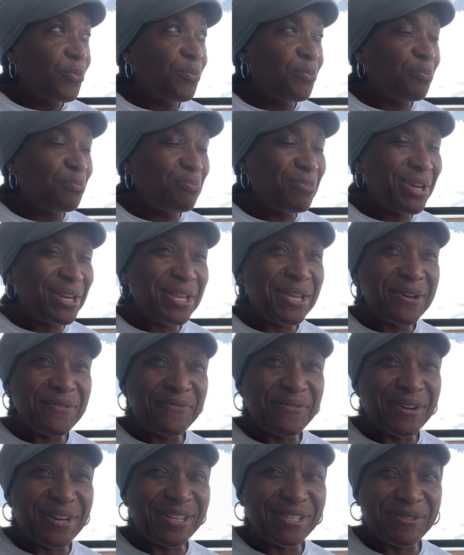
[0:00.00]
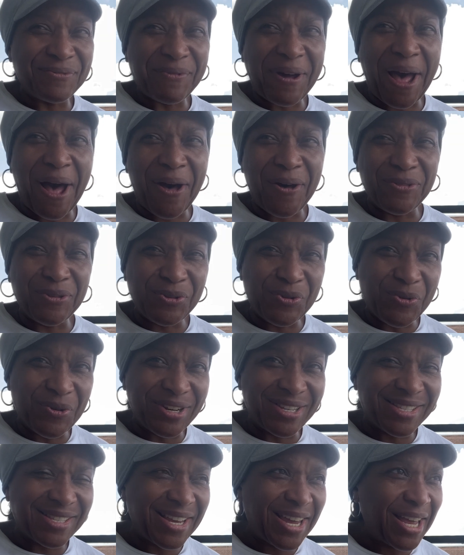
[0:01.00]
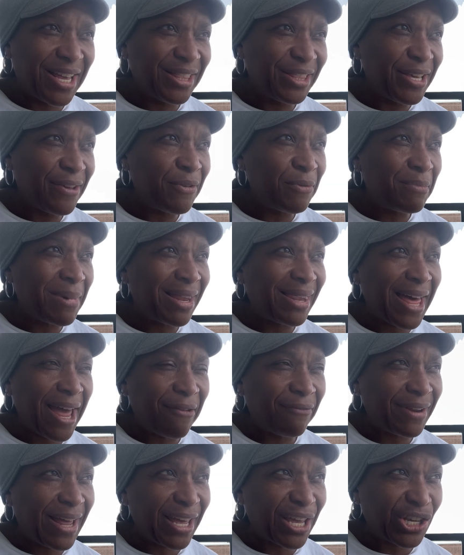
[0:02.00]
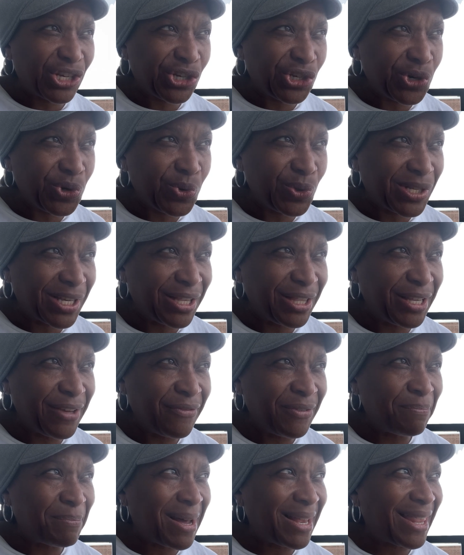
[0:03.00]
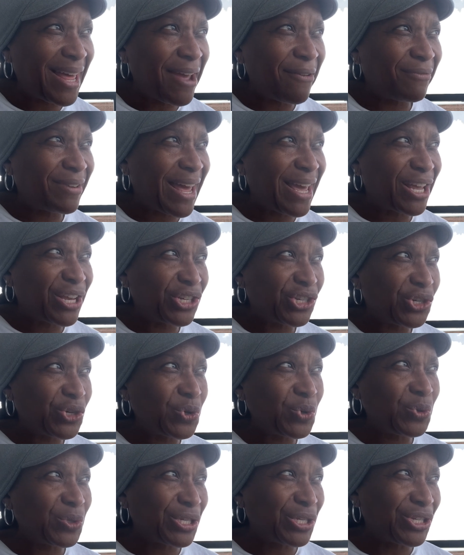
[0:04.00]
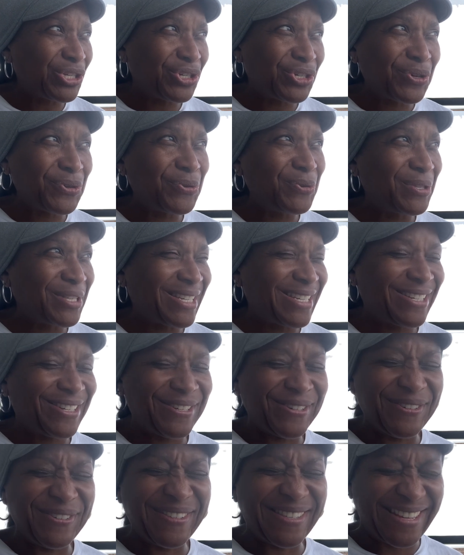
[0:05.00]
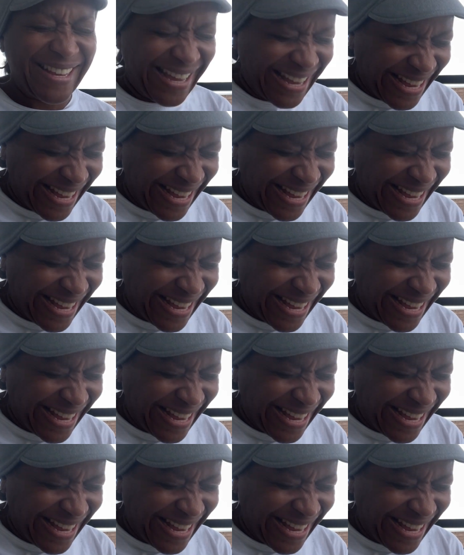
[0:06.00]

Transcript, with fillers: many of us, wow, the Lord is saying, living my life like it's chosen, living my life like it's chosen, chosen, chosen.